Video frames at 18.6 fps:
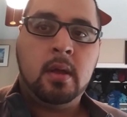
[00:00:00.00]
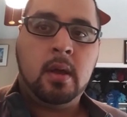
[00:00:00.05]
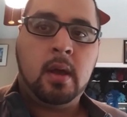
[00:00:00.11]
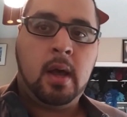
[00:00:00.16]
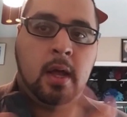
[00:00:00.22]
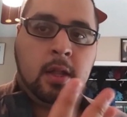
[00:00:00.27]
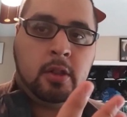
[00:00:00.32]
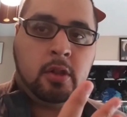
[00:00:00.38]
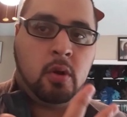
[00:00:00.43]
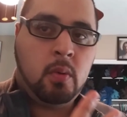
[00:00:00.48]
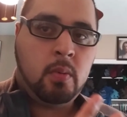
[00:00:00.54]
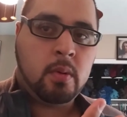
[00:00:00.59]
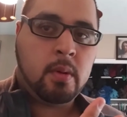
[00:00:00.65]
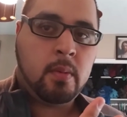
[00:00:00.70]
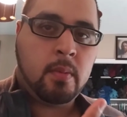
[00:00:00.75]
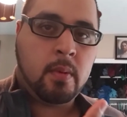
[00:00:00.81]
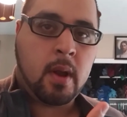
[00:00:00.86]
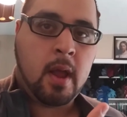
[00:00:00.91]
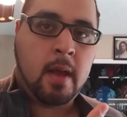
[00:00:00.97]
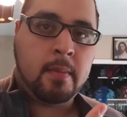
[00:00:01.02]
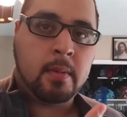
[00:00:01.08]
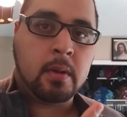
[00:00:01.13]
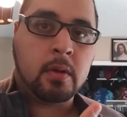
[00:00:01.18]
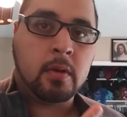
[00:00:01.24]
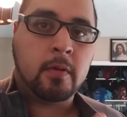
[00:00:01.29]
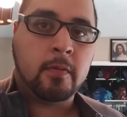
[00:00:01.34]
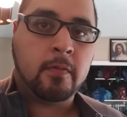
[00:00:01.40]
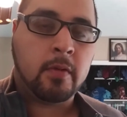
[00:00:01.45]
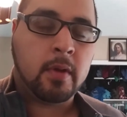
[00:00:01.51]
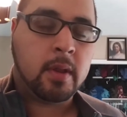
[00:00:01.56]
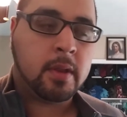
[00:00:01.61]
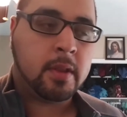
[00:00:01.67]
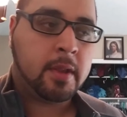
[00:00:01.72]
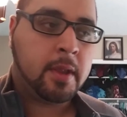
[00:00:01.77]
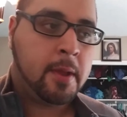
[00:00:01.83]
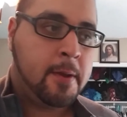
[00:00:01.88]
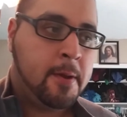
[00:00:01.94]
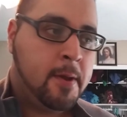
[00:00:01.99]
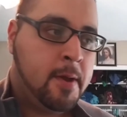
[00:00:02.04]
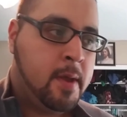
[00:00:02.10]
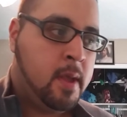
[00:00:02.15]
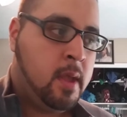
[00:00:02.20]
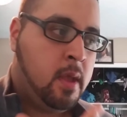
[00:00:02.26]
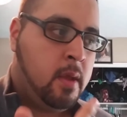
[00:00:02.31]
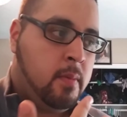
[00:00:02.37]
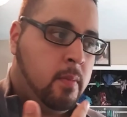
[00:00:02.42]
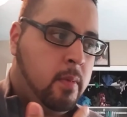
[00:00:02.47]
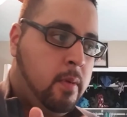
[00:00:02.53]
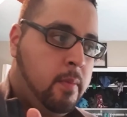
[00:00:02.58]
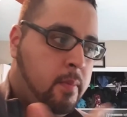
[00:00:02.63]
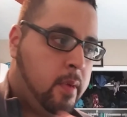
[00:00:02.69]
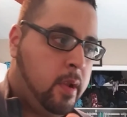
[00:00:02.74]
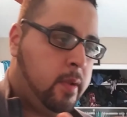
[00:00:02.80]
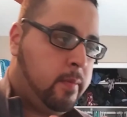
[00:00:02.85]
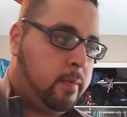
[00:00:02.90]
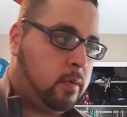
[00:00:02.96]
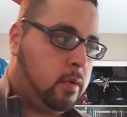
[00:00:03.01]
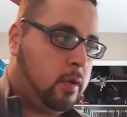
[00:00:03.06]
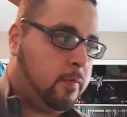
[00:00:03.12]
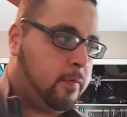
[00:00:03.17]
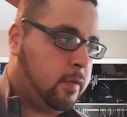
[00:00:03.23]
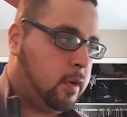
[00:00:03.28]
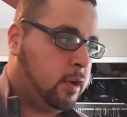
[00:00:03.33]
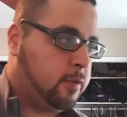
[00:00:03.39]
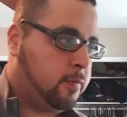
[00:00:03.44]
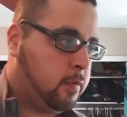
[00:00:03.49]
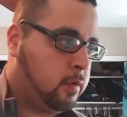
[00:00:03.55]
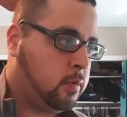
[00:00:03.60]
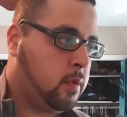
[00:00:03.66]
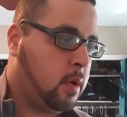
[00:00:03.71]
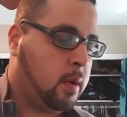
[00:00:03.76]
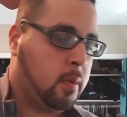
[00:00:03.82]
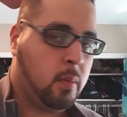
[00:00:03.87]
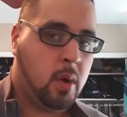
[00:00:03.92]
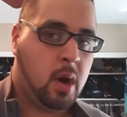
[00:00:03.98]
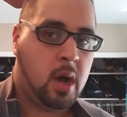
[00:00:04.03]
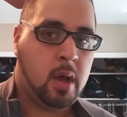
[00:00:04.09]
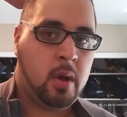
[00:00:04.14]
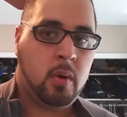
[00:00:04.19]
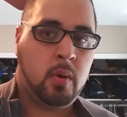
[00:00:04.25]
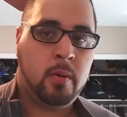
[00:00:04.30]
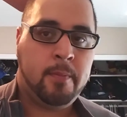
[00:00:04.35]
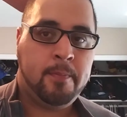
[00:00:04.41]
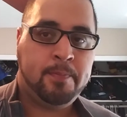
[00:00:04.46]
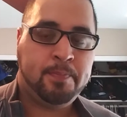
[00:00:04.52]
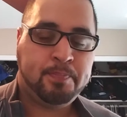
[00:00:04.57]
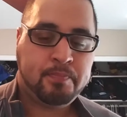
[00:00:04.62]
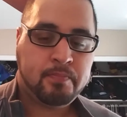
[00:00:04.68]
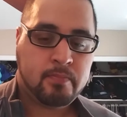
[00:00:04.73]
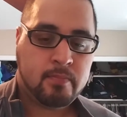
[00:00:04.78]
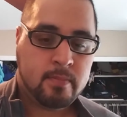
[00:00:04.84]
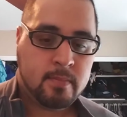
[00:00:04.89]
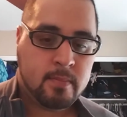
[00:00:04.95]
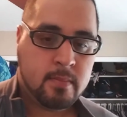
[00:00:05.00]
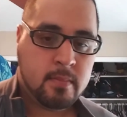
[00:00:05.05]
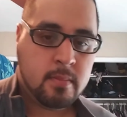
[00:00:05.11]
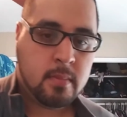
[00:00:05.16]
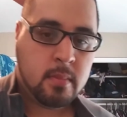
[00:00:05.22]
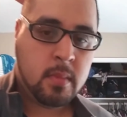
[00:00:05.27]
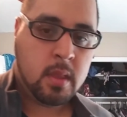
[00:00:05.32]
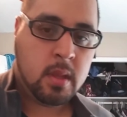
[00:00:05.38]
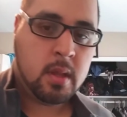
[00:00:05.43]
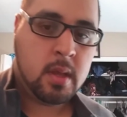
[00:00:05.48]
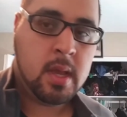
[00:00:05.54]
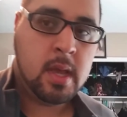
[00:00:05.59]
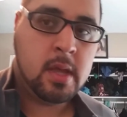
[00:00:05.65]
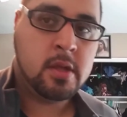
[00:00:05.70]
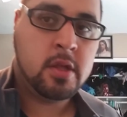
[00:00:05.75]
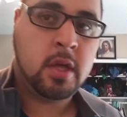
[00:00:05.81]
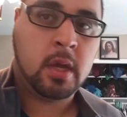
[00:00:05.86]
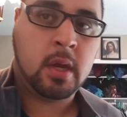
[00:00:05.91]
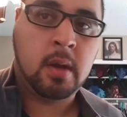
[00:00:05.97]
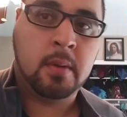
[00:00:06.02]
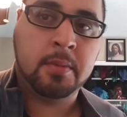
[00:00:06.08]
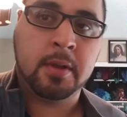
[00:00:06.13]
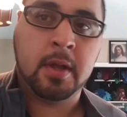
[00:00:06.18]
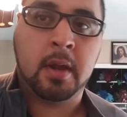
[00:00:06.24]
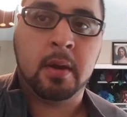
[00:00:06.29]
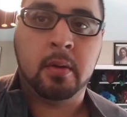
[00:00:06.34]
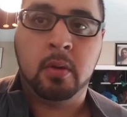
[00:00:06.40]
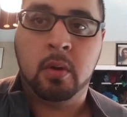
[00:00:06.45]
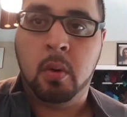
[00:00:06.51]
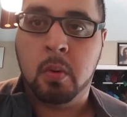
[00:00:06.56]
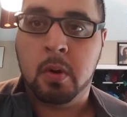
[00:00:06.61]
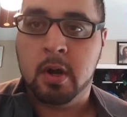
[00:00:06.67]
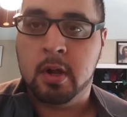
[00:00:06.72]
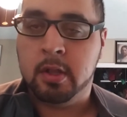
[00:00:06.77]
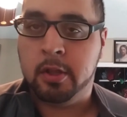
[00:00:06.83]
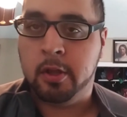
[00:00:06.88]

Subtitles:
I thought we were having good friends. We've been good friends for quite a while. And she comes out of nowhere and